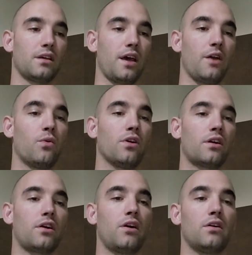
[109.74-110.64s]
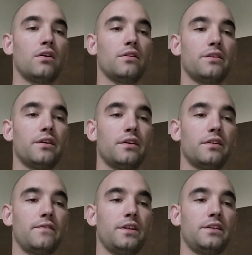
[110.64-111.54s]
A work called The
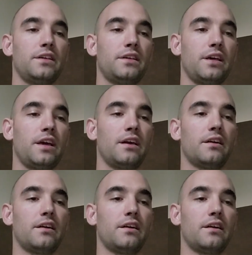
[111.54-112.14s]
Vindiciae